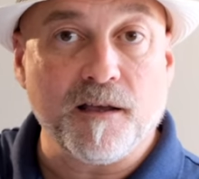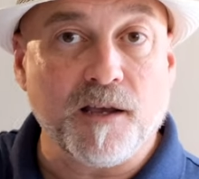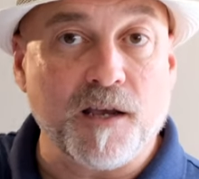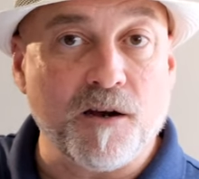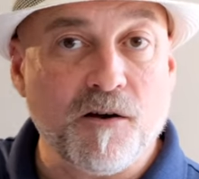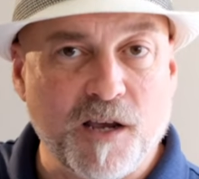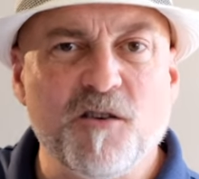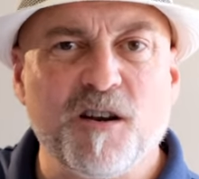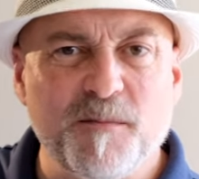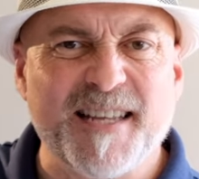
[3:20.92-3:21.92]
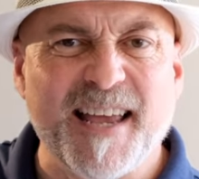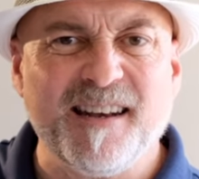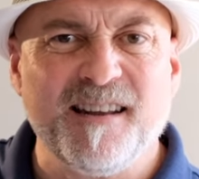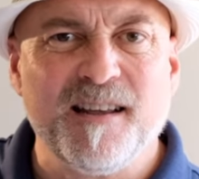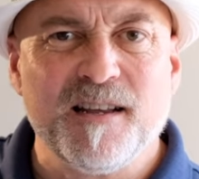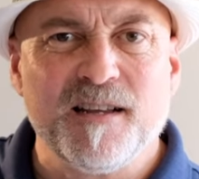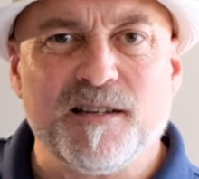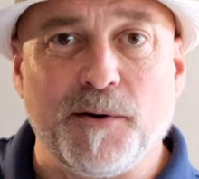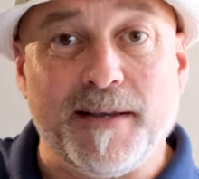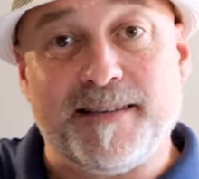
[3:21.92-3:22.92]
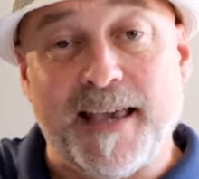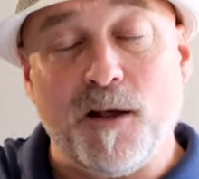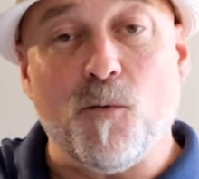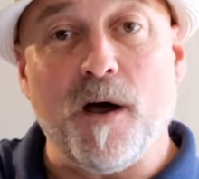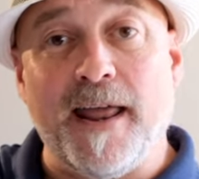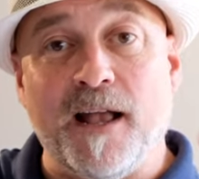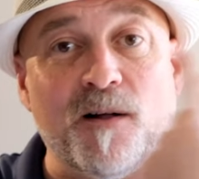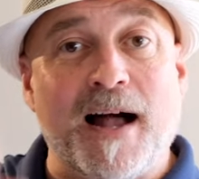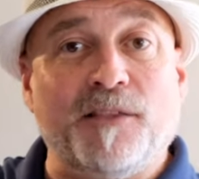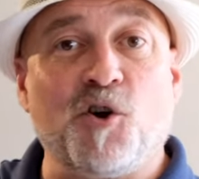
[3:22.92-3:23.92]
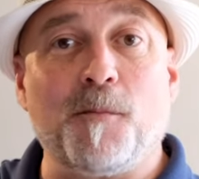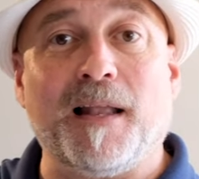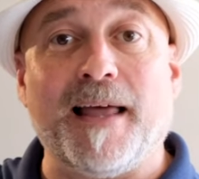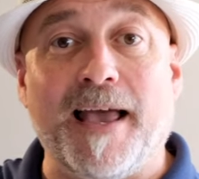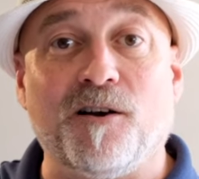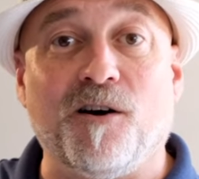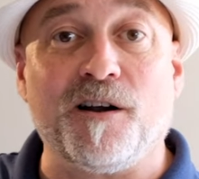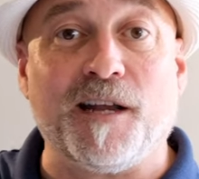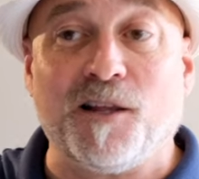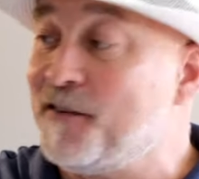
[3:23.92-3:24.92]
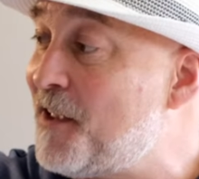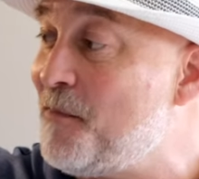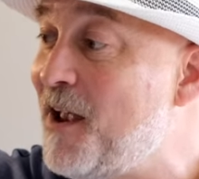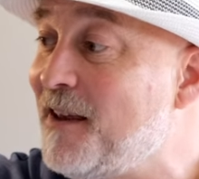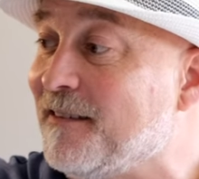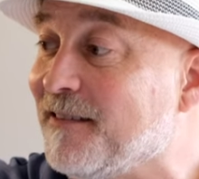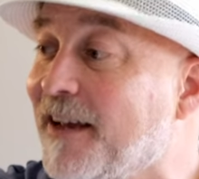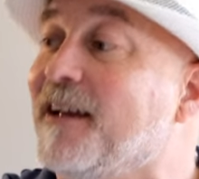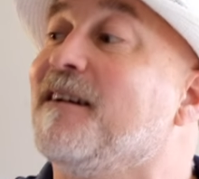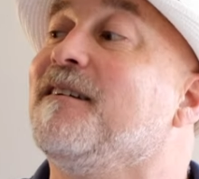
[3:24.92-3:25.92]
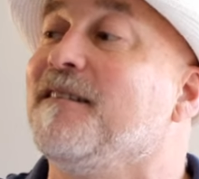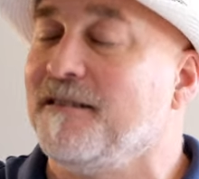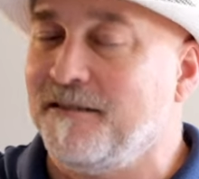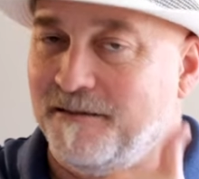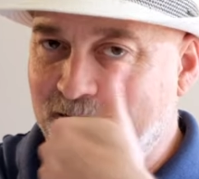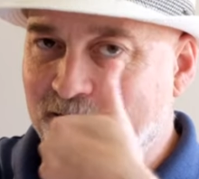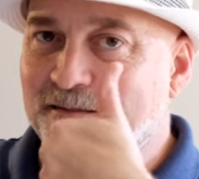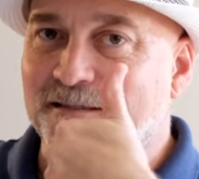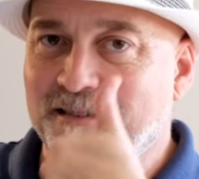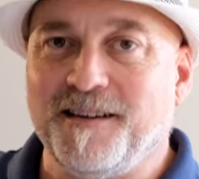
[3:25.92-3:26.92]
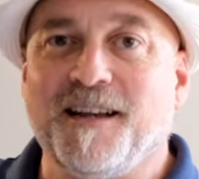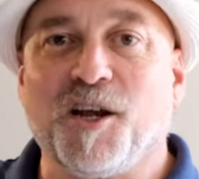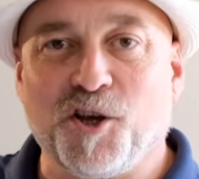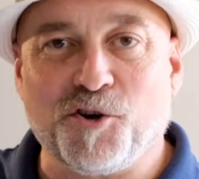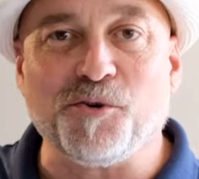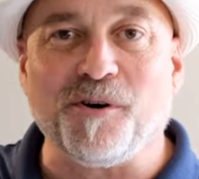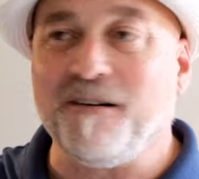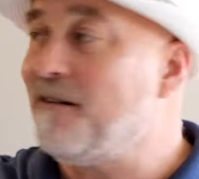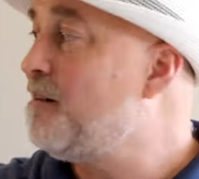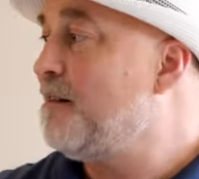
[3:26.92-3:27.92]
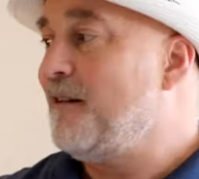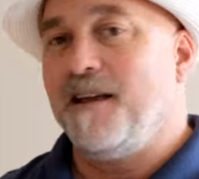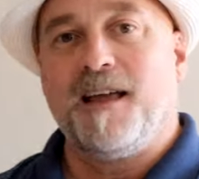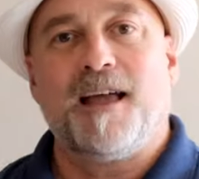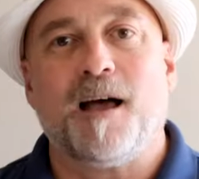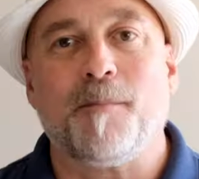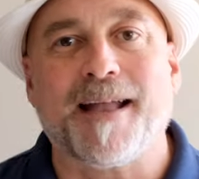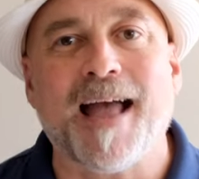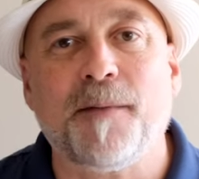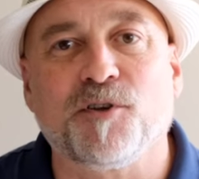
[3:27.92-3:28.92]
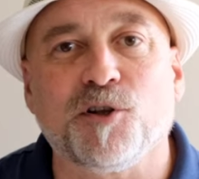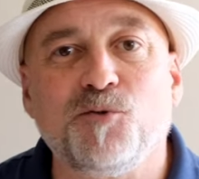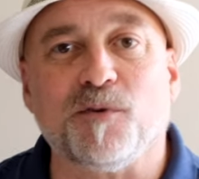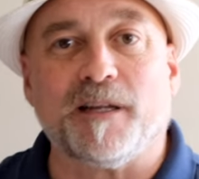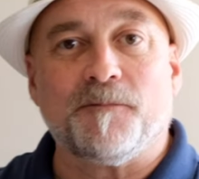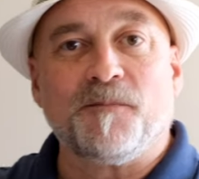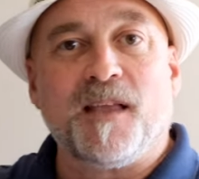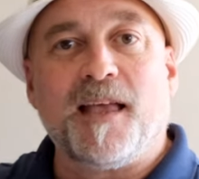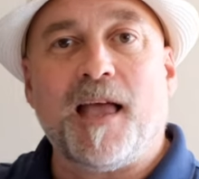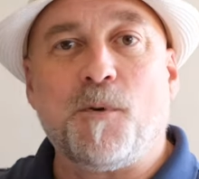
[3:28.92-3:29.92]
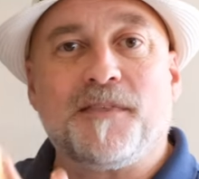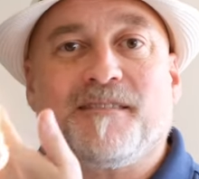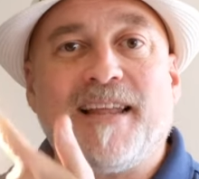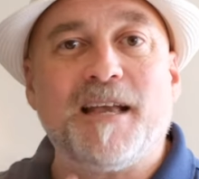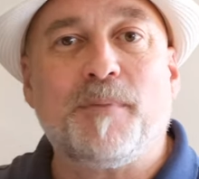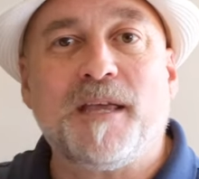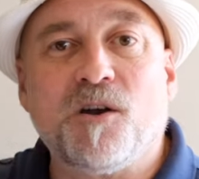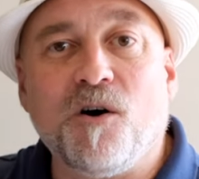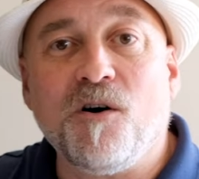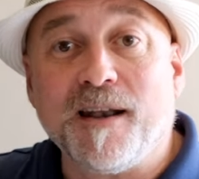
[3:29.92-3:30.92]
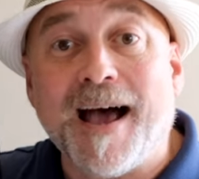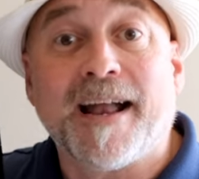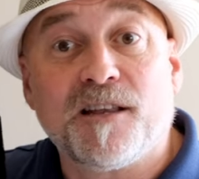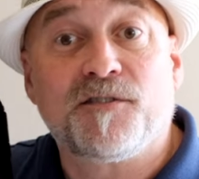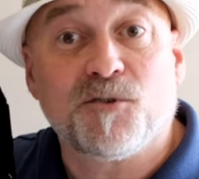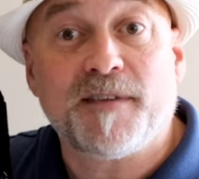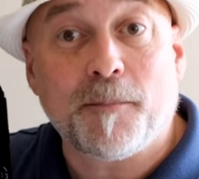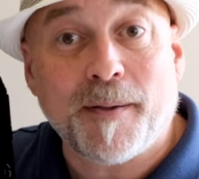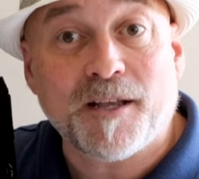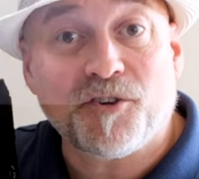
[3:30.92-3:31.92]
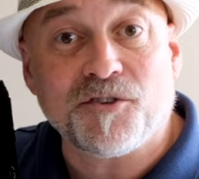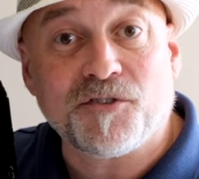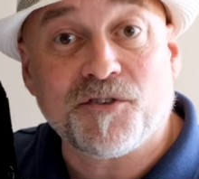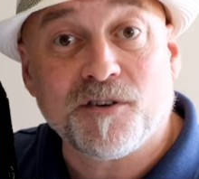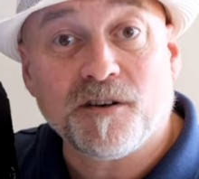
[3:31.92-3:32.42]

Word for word: You know, you know what I'm saying? So he's getting one angle. I turn my light on and he looks at me and he's like, cool. I'm like, absolutely. And with this light being on, I can still take pictures.